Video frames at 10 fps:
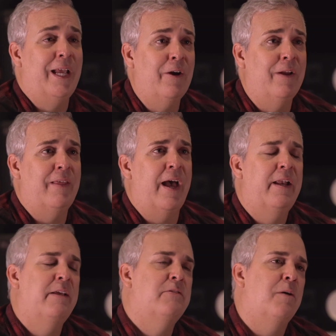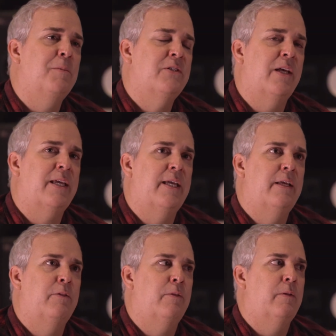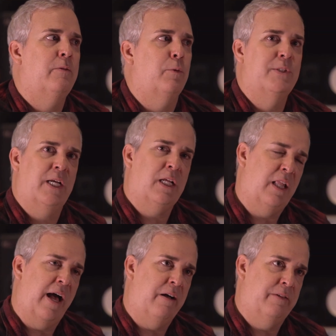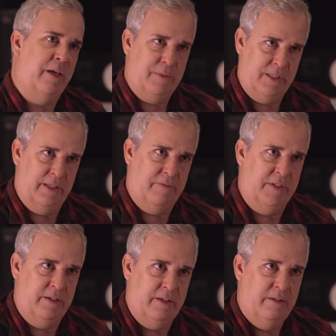hearing that, it's almost like there was a cloud that was lifted.